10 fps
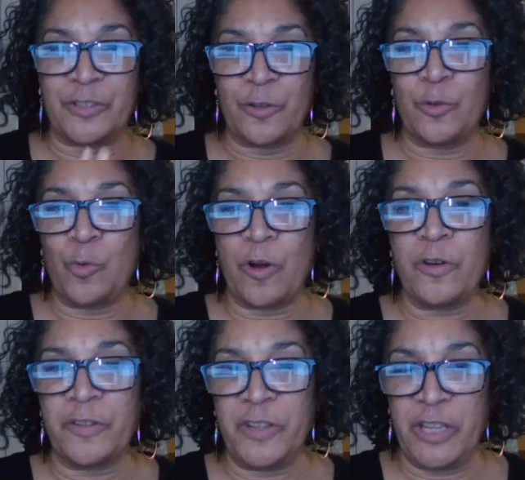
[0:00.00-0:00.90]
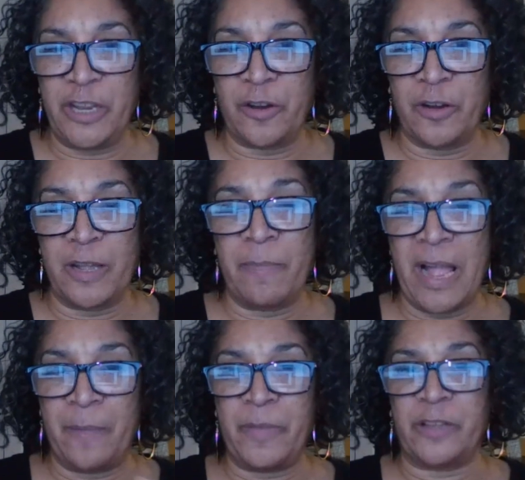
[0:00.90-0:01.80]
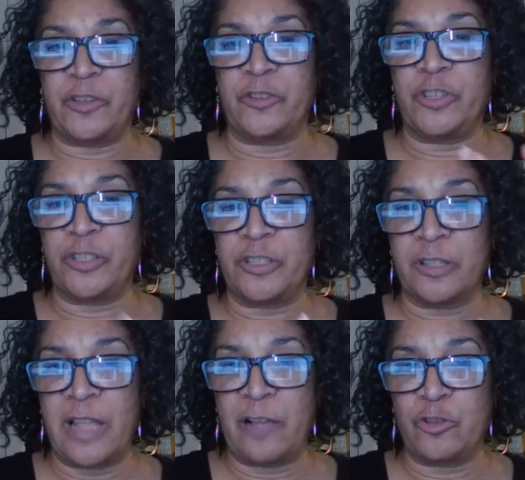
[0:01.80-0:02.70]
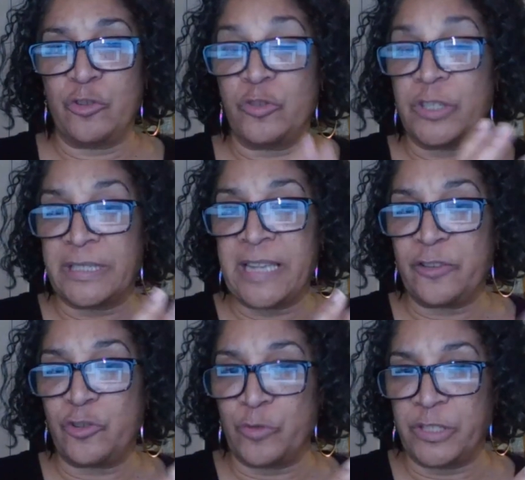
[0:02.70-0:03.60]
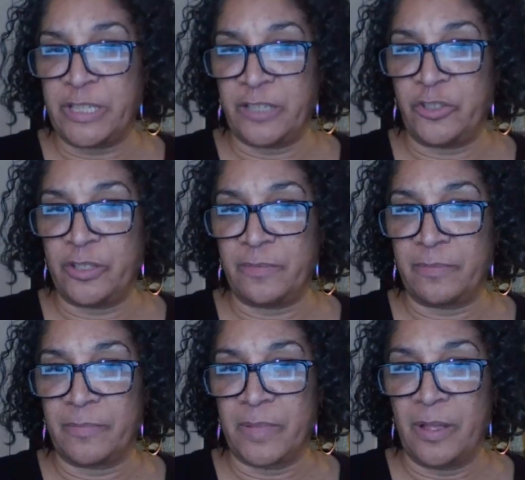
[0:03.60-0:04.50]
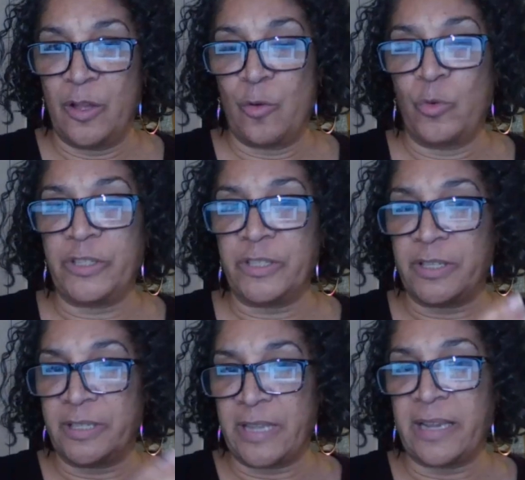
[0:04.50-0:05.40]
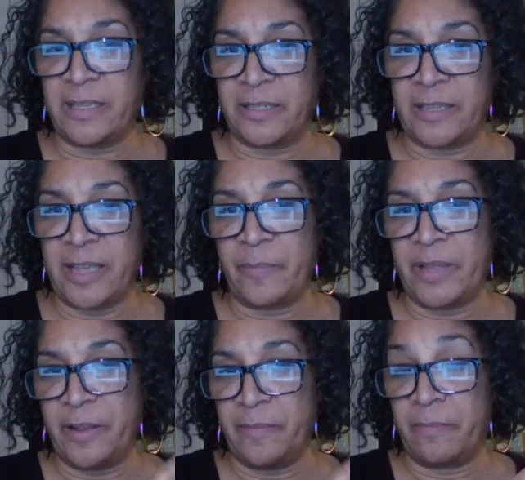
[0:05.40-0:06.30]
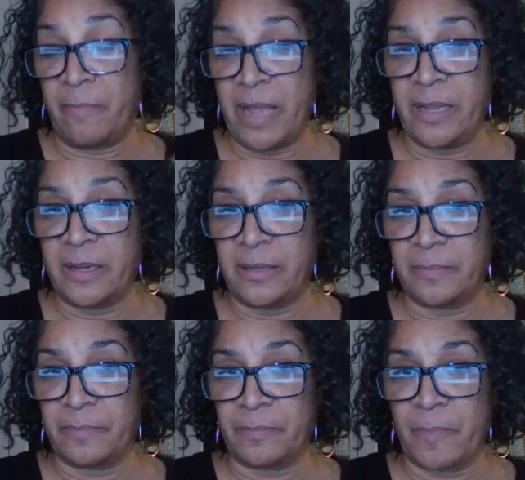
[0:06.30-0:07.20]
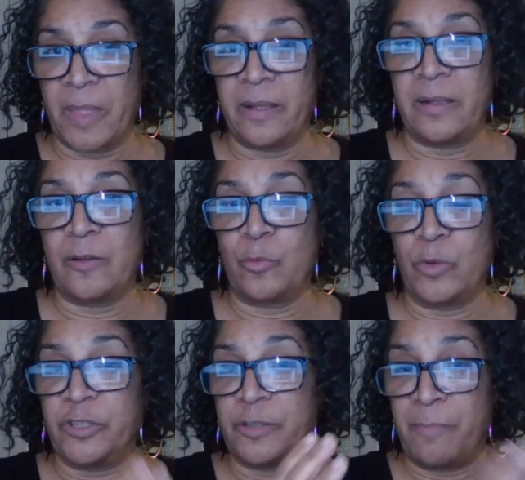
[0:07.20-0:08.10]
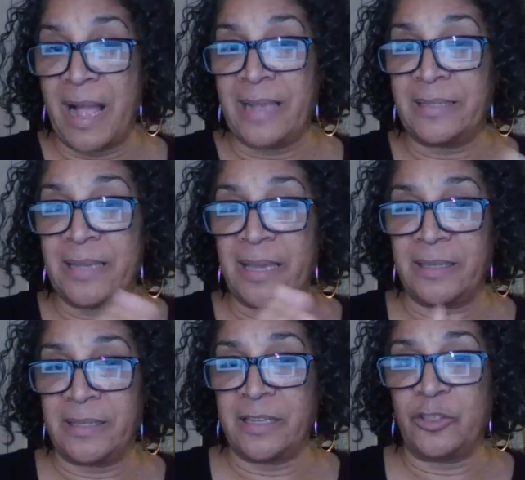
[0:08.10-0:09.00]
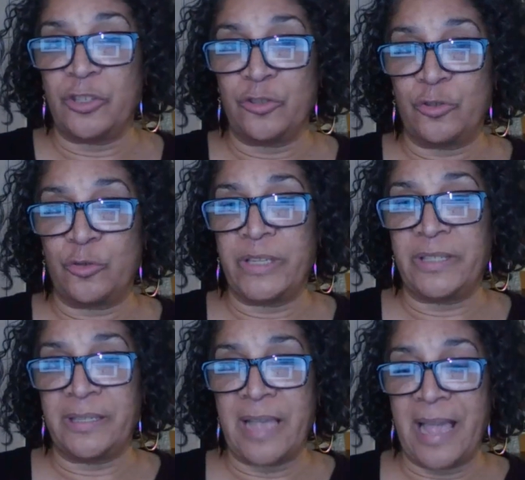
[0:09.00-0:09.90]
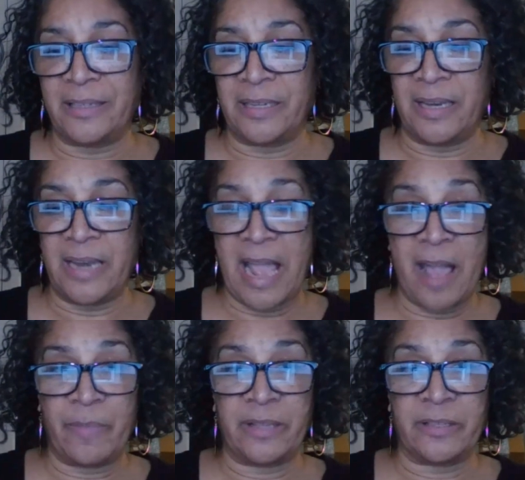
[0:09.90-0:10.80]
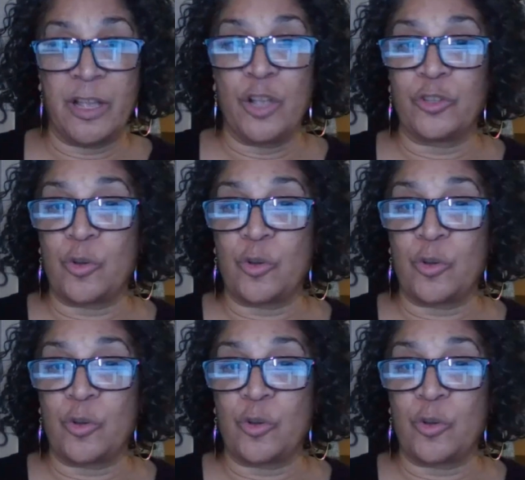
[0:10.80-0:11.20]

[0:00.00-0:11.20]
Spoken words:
So the word of the year, in my opinion, just allows you to set your intention, which is the second step in Micah, which is mindset, intention, choices, action, and habits.